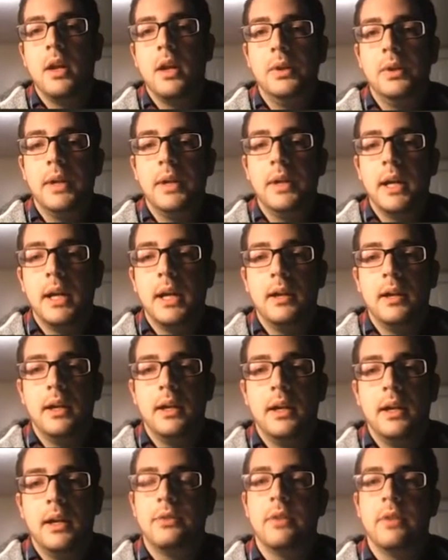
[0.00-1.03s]
you get
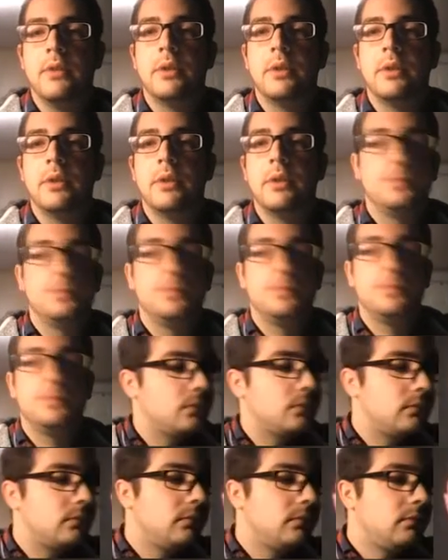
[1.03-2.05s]
a servo.
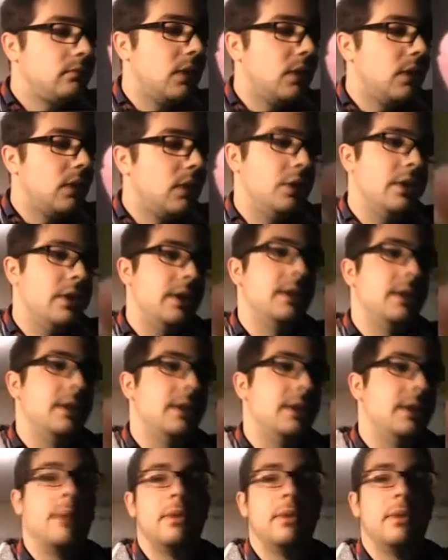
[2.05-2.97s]
So then you can tap the